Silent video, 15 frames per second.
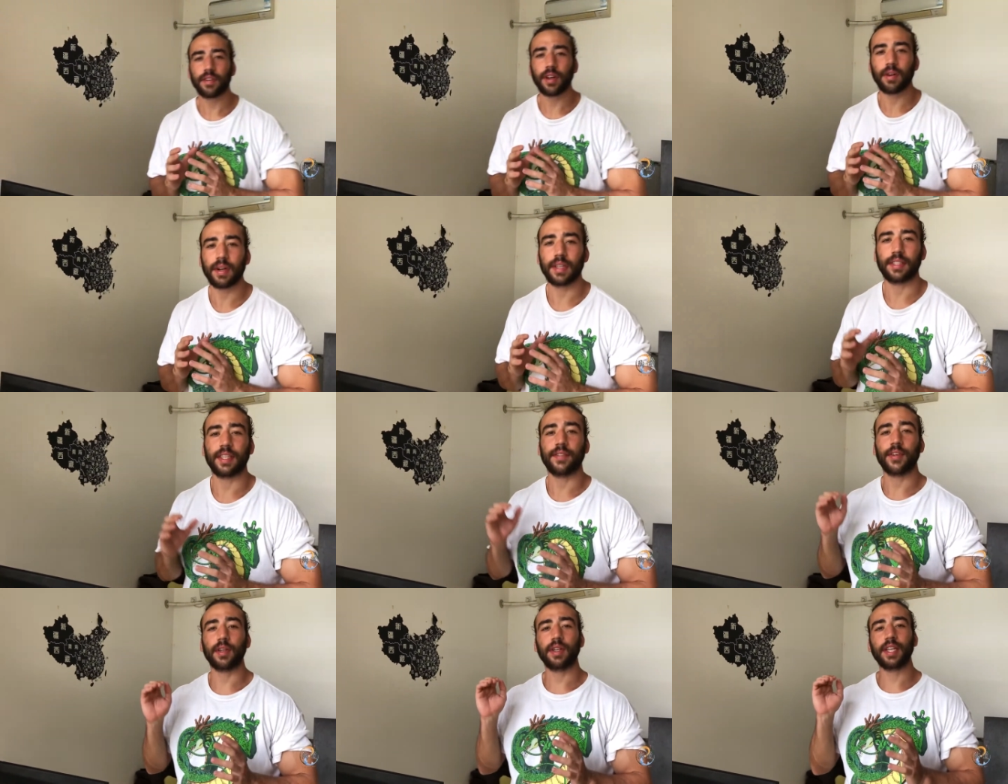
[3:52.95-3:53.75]
have
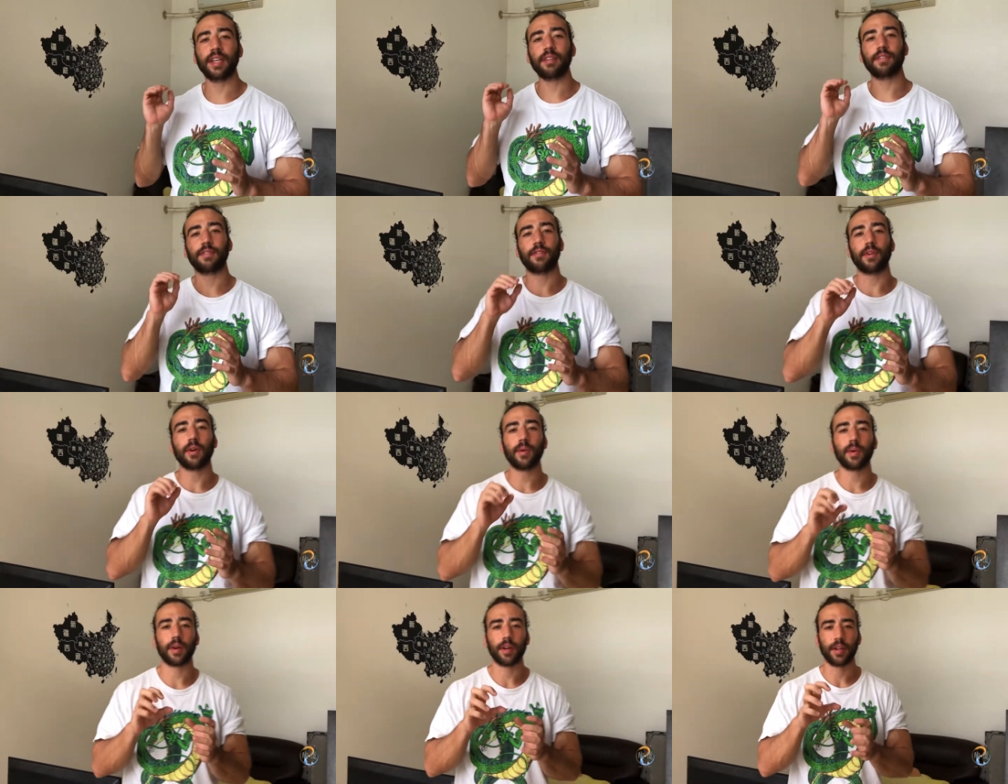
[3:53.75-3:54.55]
noticed if you lean
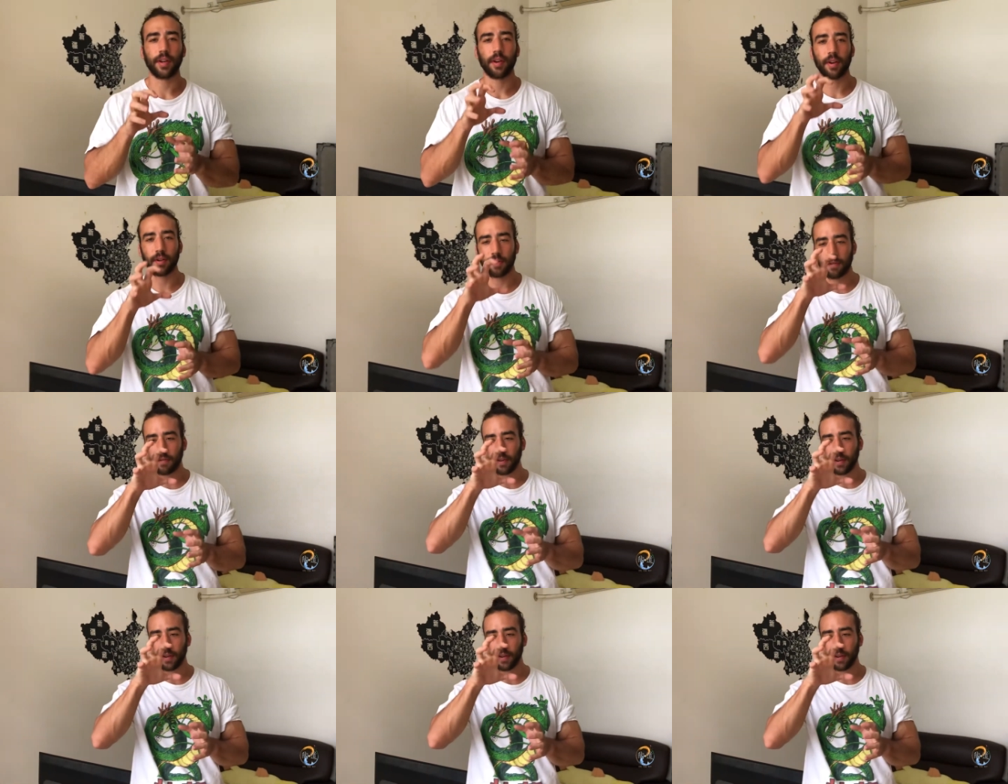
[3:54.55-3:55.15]
forward, your